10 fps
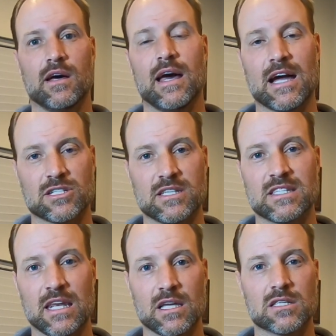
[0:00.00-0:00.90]
actually
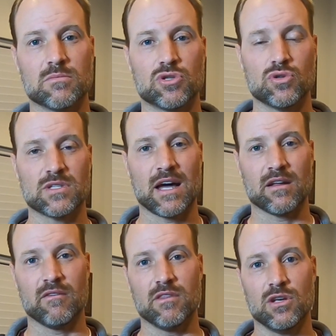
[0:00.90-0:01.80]
sending some shoes out
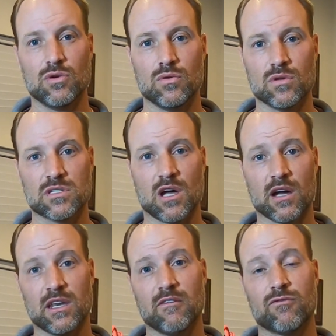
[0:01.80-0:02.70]
of the new
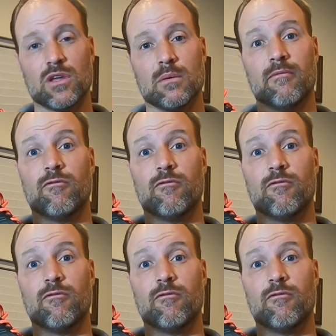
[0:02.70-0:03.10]
Saucony Freedom